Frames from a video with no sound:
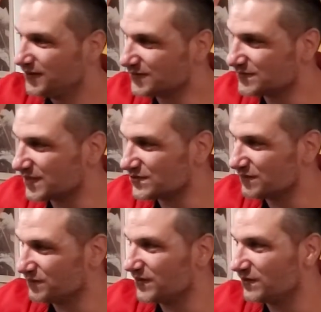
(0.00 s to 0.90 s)
There's actually a
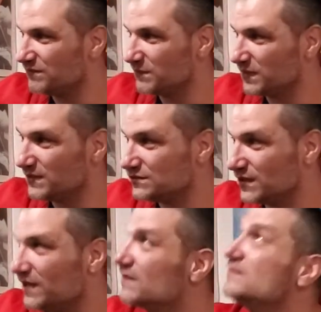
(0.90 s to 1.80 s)
video of me in
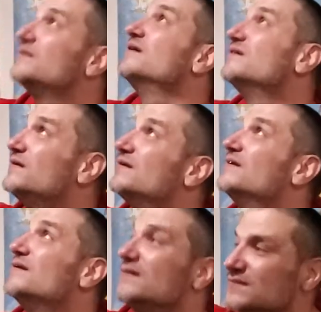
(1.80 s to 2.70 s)
jail
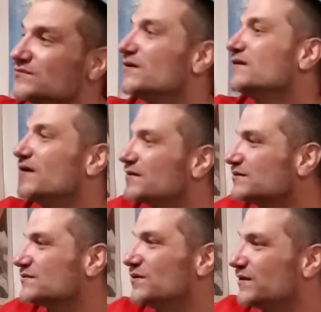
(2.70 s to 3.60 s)
trying to knock the
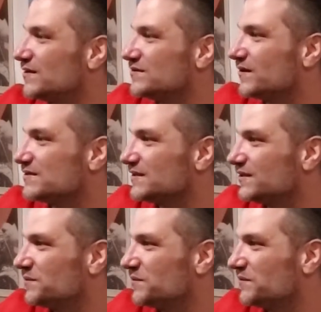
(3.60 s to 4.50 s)
snow down so I can see a
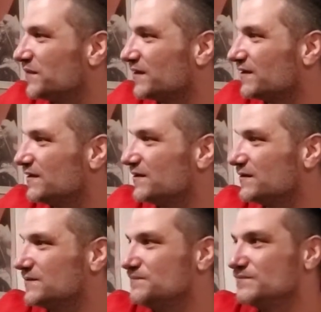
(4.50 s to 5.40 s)
little bit of fucking light.
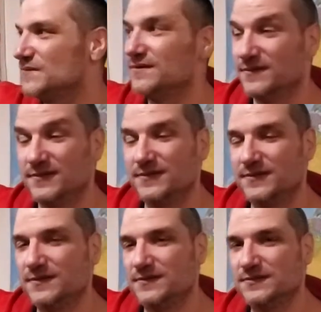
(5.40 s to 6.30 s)

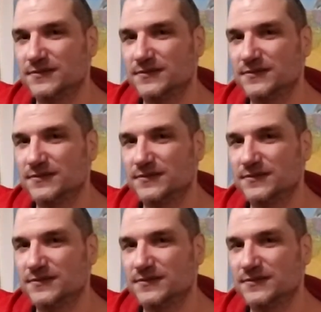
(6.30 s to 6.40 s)
You know.